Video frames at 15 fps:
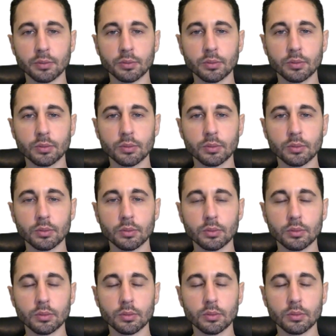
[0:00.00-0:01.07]

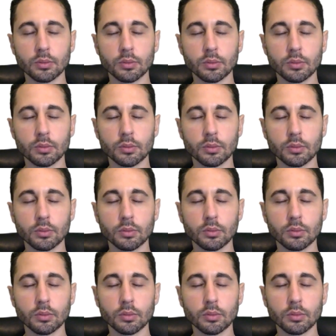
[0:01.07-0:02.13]

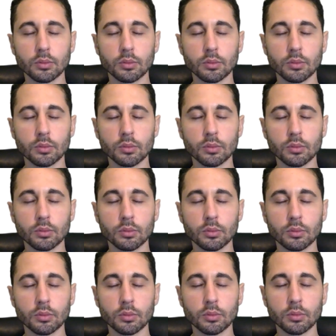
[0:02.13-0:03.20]

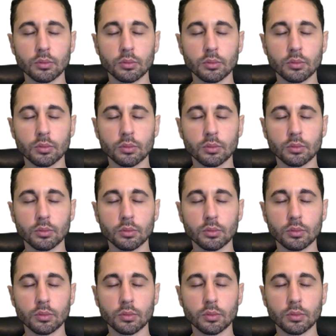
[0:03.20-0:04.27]

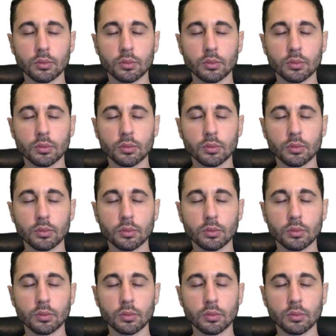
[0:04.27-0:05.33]

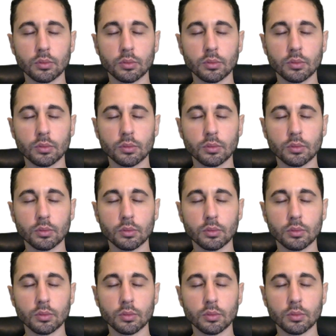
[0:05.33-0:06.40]

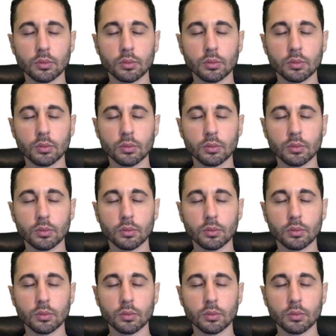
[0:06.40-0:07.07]
(no one is talking)